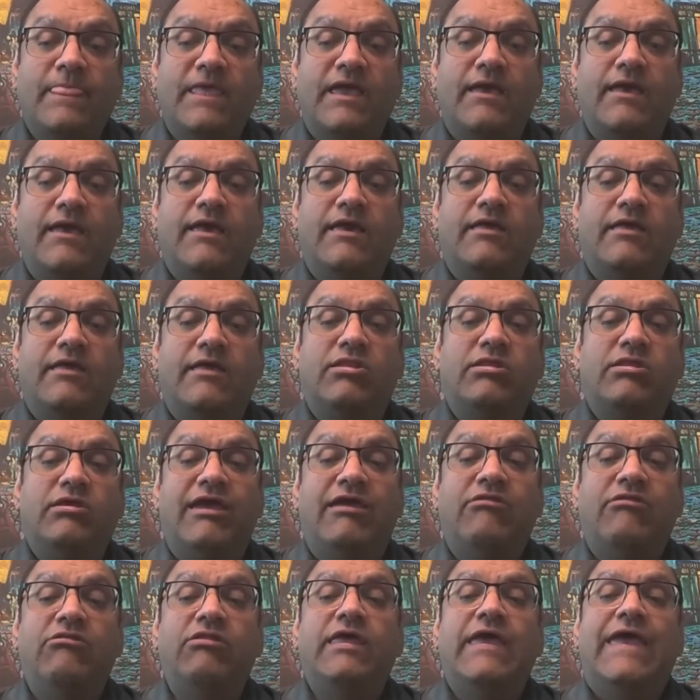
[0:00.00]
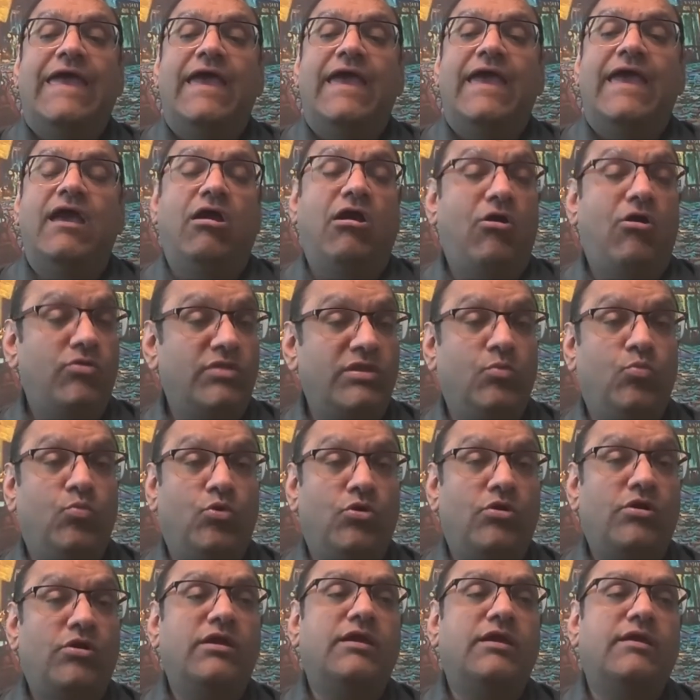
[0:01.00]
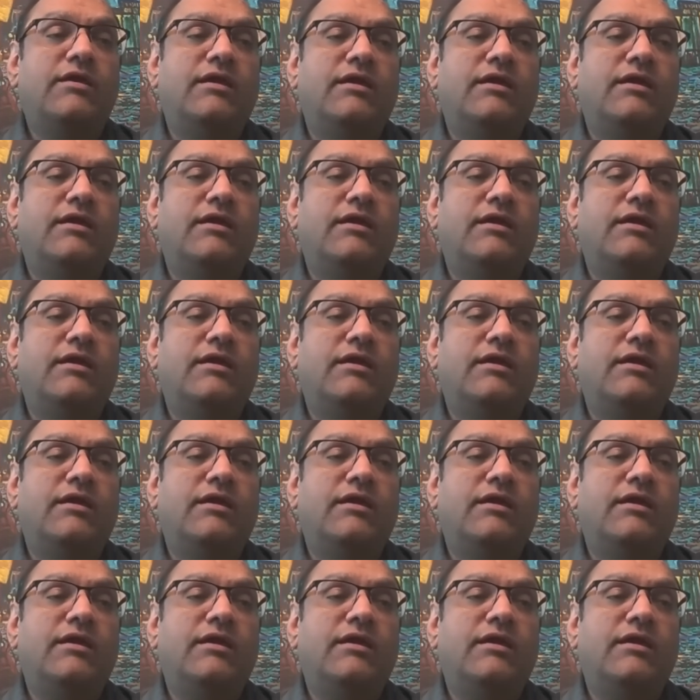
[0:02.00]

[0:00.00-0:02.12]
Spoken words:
and how they work,